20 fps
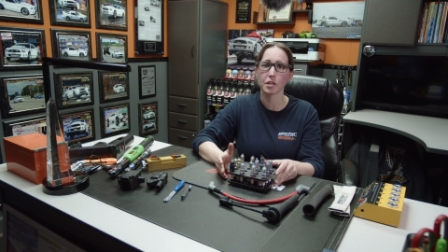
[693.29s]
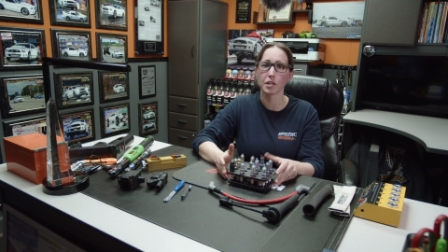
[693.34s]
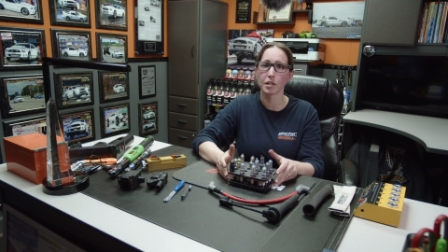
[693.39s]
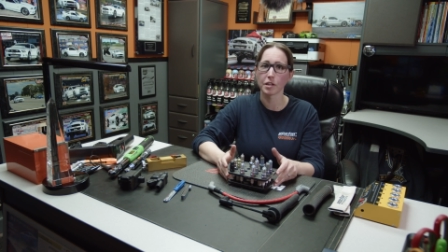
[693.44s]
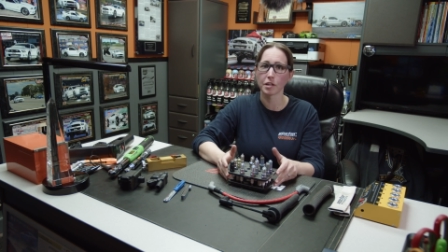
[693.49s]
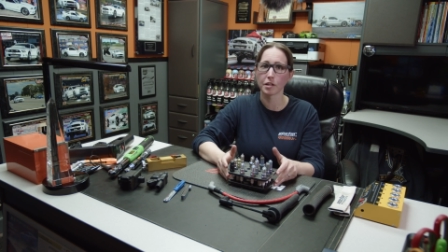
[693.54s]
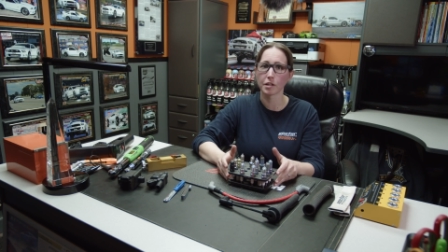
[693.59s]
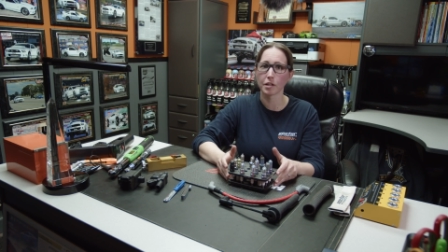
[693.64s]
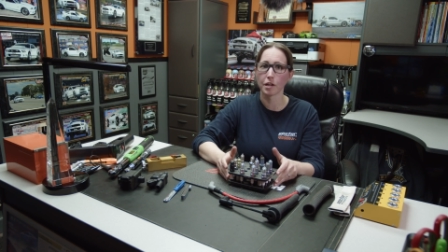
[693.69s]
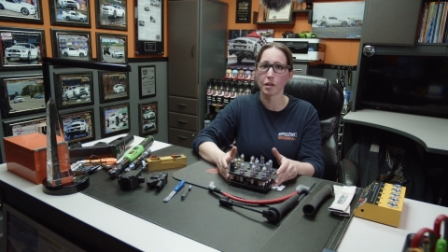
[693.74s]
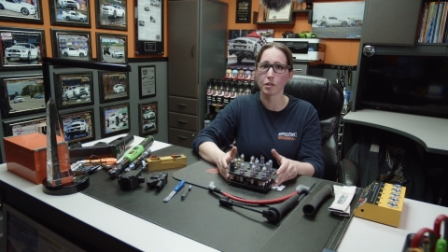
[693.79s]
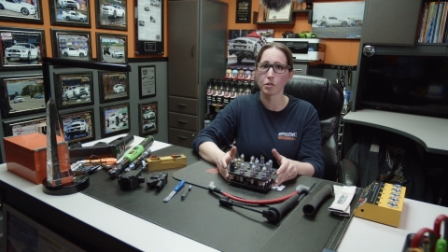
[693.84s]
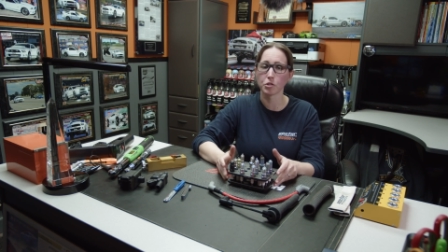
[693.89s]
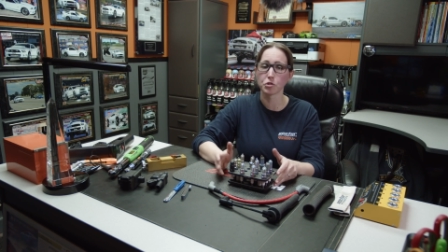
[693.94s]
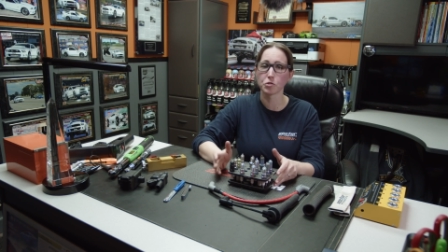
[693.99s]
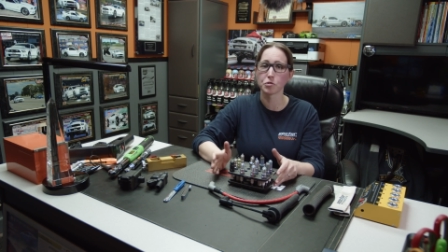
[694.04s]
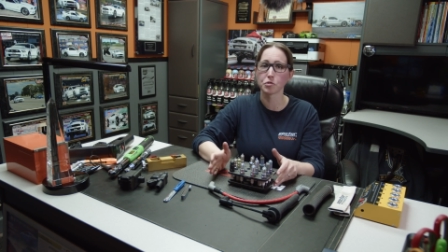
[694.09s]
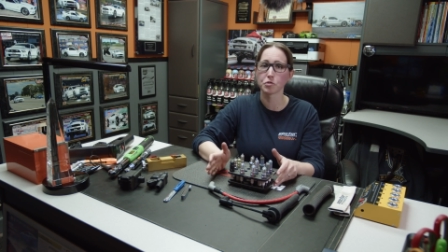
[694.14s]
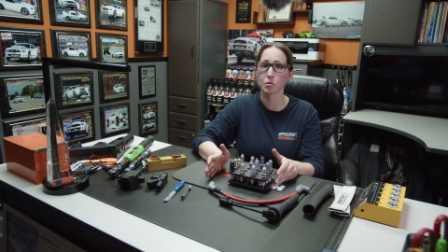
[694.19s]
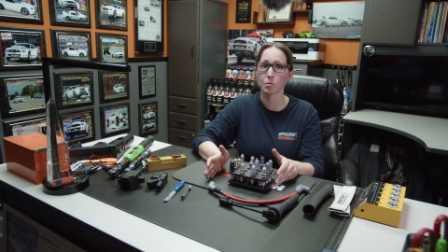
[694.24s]
and how to
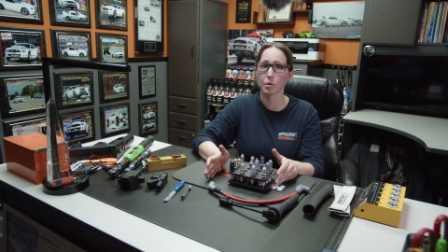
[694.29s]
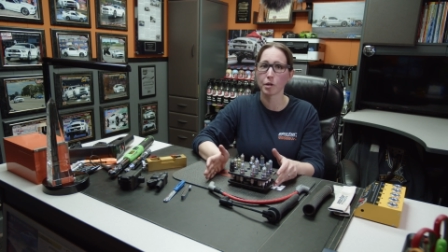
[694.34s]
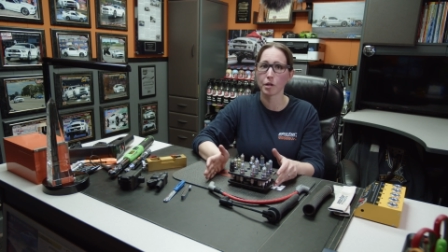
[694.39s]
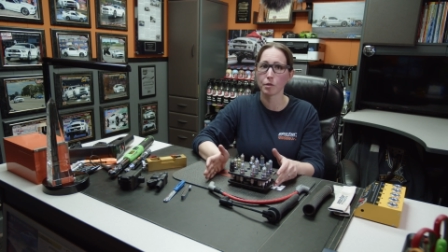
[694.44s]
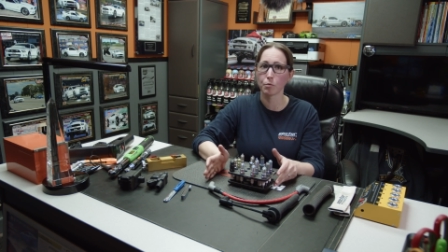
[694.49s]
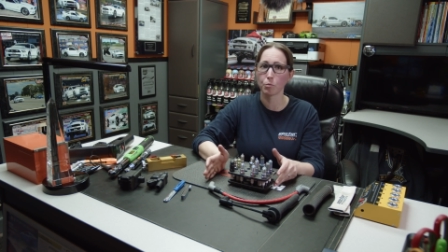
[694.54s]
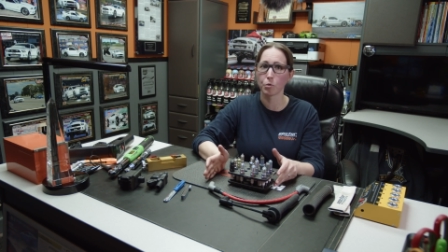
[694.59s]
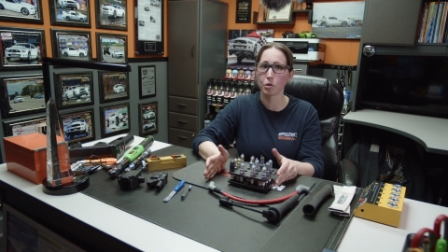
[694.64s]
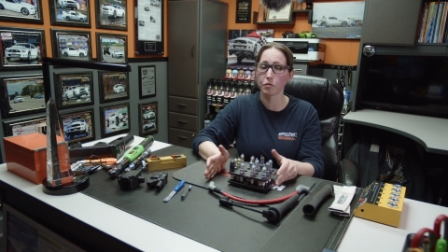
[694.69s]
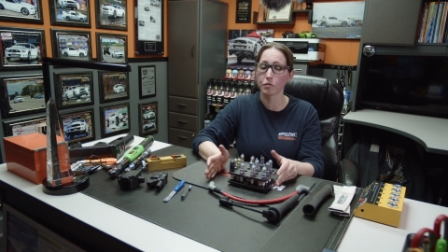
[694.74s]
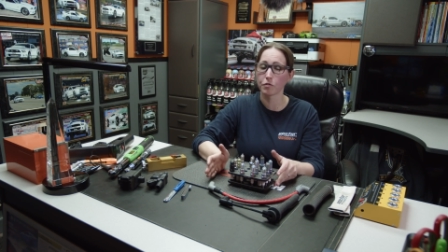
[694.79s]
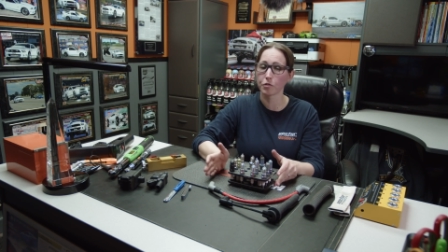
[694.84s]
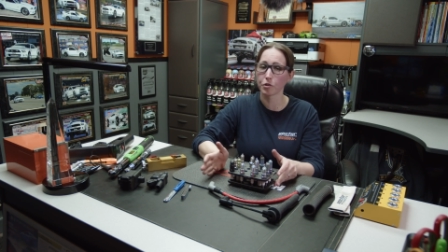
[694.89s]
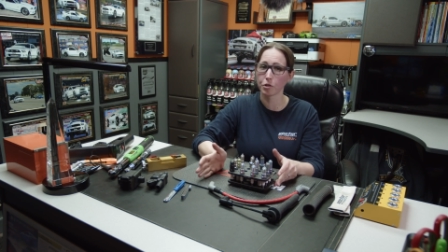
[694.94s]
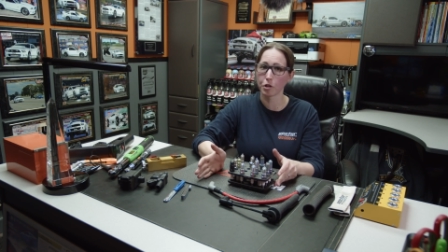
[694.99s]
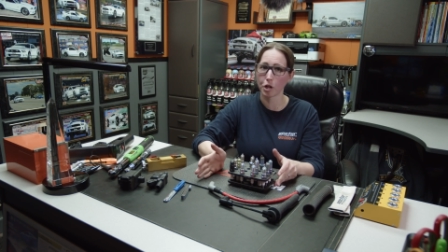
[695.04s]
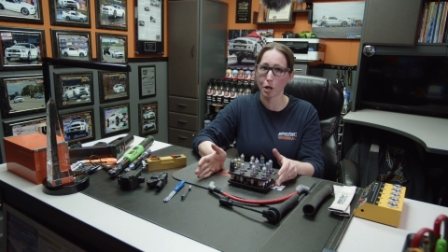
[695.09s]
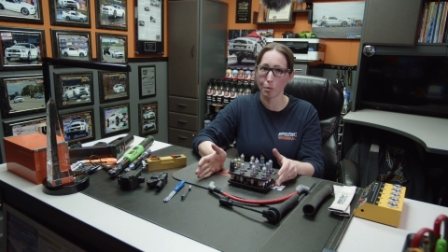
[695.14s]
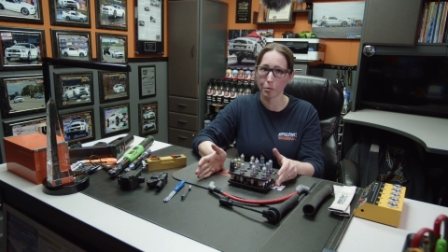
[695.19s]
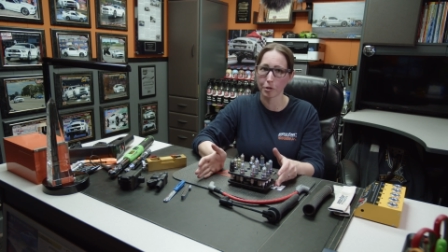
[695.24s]
choose the right one for
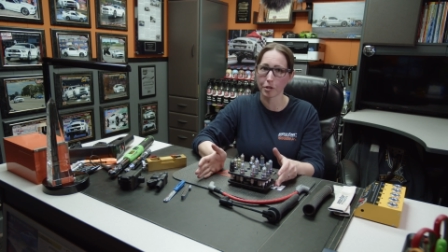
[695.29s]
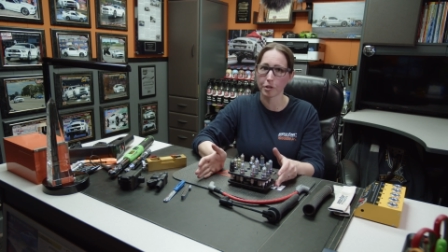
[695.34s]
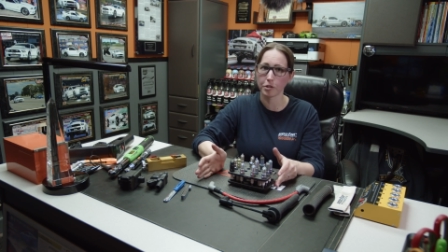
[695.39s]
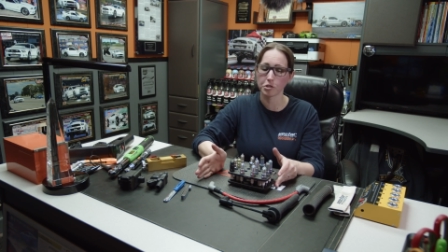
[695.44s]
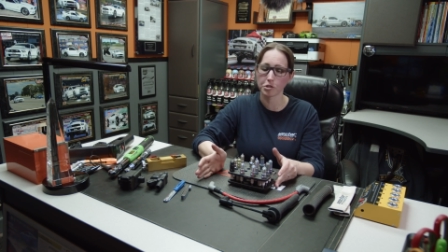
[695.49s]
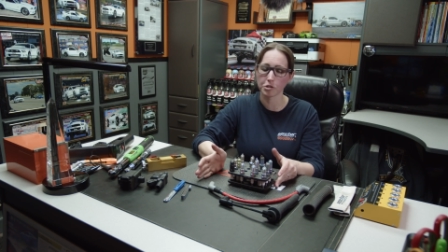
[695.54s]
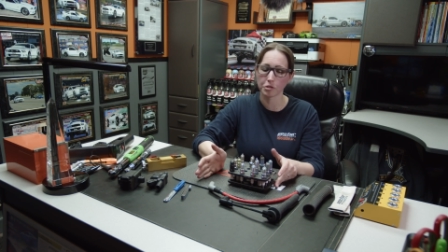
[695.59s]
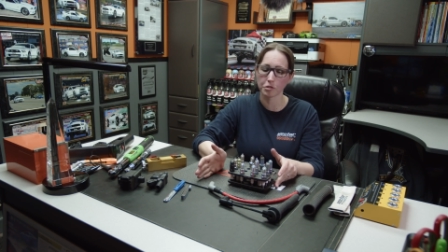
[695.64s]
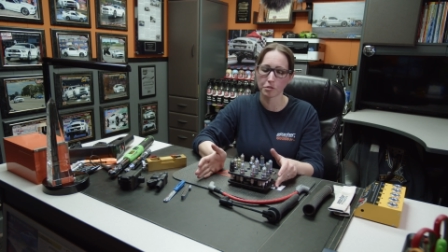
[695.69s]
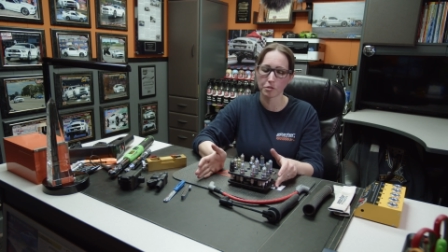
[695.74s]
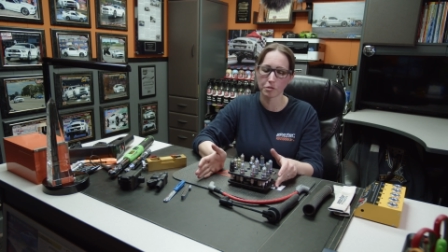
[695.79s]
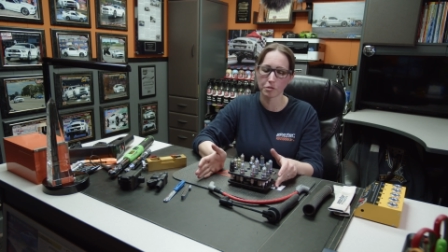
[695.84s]
your application.